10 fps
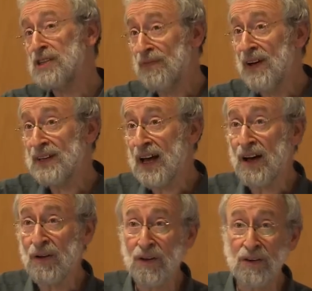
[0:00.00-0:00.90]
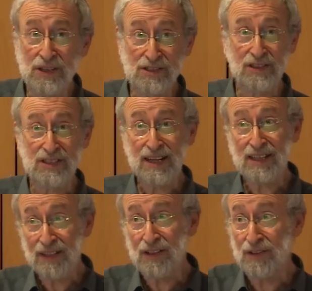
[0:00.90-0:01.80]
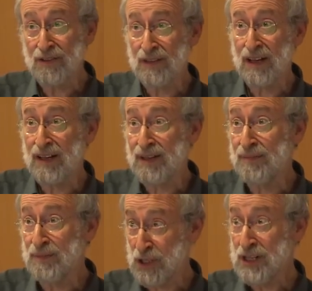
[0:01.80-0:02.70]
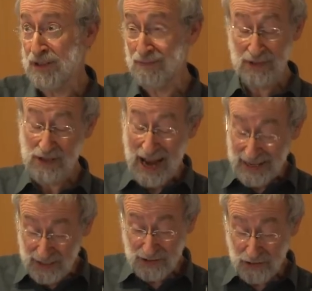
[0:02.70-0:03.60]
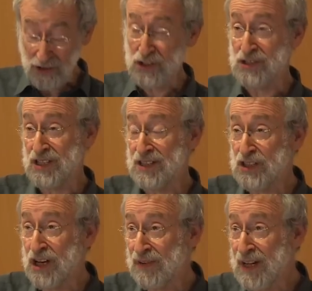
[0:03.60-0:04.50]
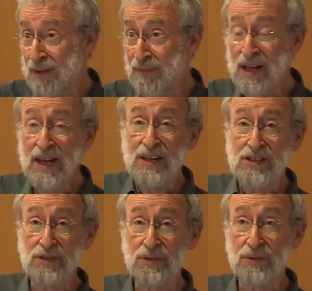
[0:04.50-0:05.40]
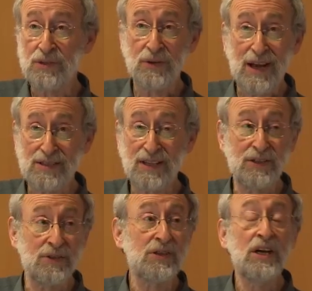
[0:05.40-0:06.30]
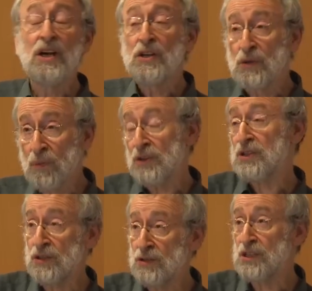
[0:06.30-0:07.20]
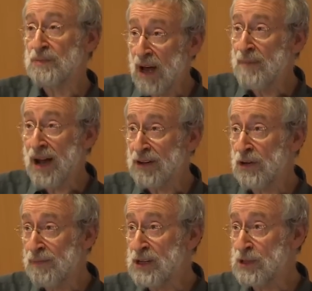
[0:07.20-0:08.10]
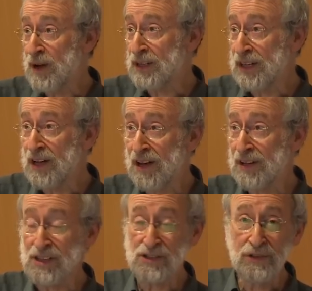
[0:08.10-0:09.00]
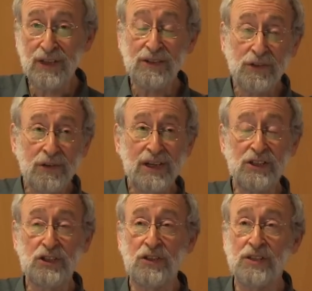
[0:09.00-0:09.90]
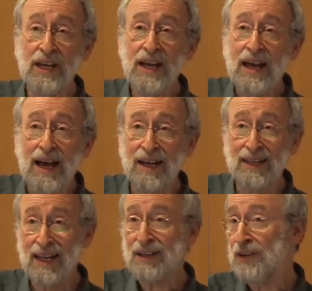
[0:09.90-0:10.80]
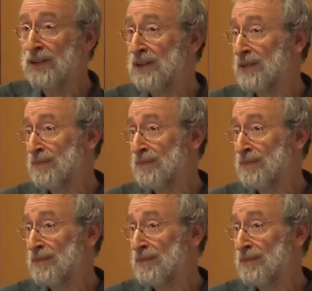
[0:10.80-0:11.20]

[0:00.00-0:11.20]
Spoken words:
actually find out how long it's taking your machine, any instructions in the JVM to execute, you want to use a micro benchmarking harness. You really should. Get current